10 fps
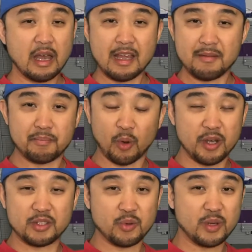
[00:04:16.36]
And
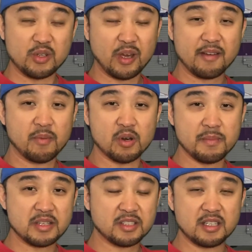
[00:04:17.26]
boy, dude, when you have
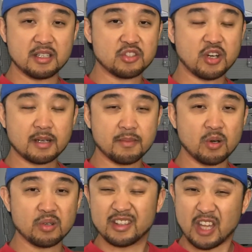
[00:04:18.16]
MotorMaster in the truck
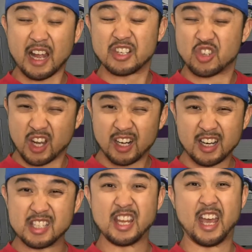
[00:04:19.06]
mode, that trailer
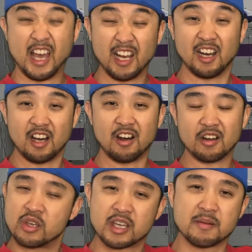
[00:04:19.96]
is hella
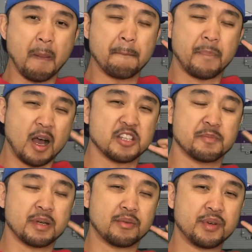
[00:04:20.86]
long. You can
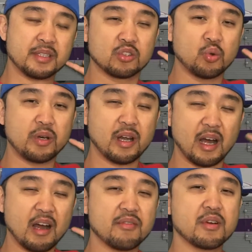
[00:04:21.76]
possibly fit two and a
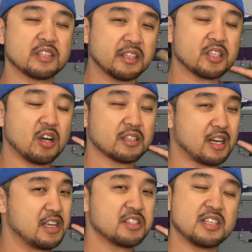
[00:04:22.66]
half Stunticon
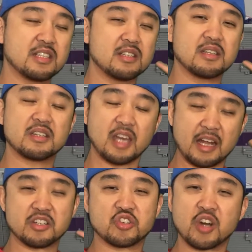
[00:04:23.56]
cars in
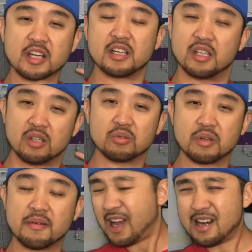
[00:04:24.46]
that truck
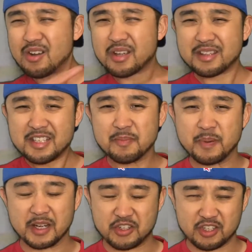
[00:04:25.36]
alone. And look at this
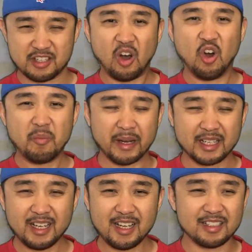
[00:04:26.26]
picture. Oh my
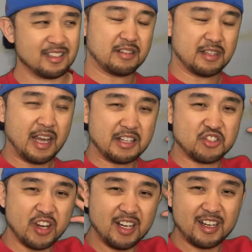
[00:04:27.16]
god, that
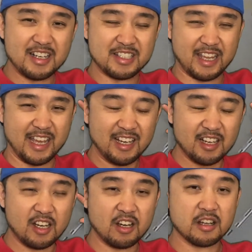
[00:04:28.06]
trailer is hella
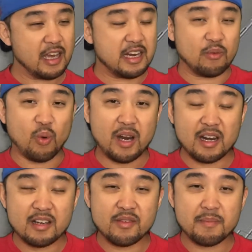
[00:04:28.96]
long. And what I
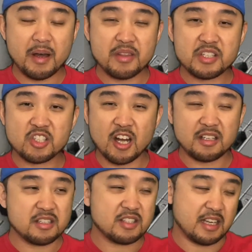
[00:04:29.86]
love about this
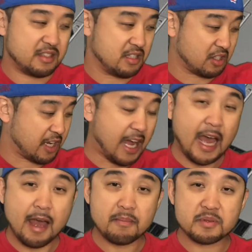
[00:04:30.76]
shot is that the
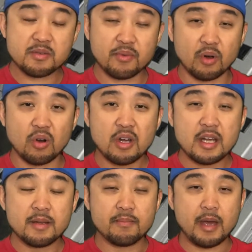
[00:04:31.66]
cabs for
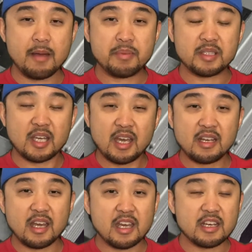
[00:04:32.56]
M P
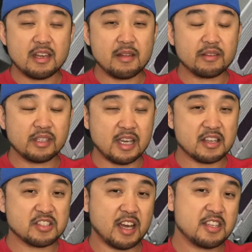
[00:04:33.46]
ten and D
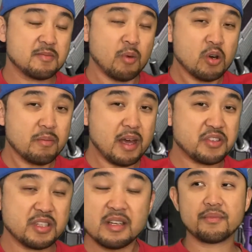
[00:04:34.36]
X nine's
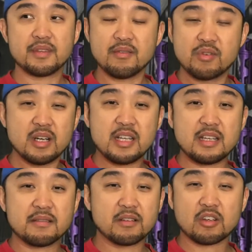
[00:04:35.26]
MotorMaster, they're
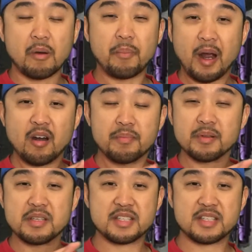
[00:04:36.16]
really comparable in